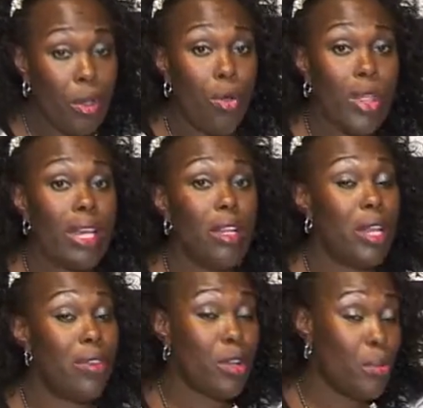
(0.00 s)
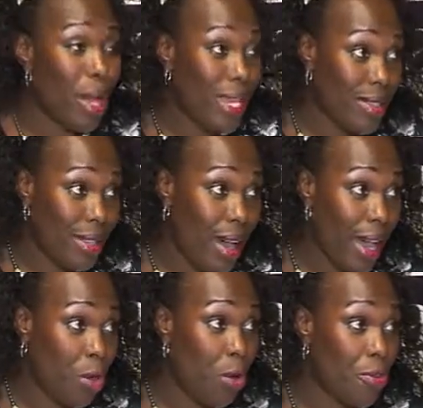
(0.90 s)
or they can even apply to the
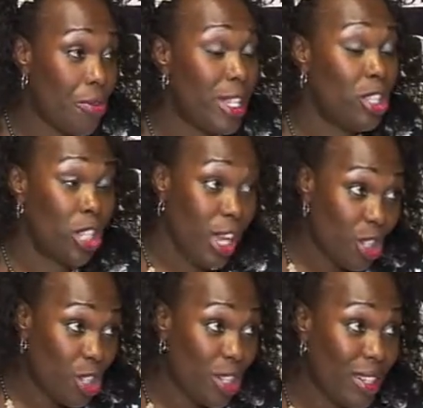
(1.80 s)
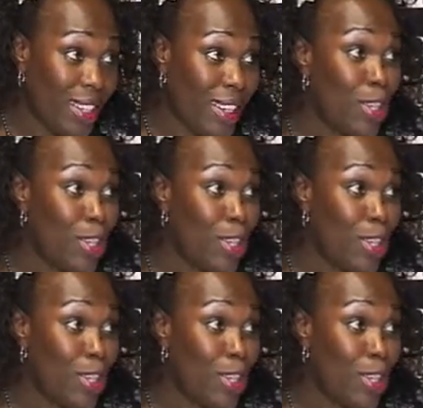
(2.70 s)
High Court for an injunction